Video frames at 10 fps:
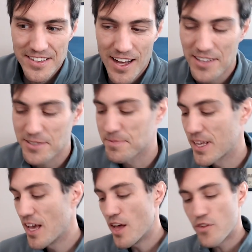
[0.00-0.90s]
Awesome.
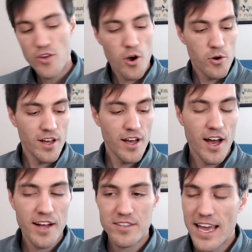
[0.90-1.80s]
So
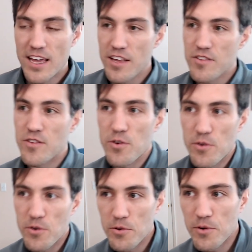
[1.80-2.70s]
take us
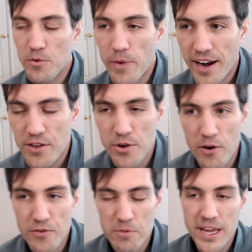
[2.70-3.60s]
to where you go
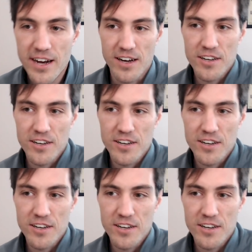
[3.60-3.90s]
from here.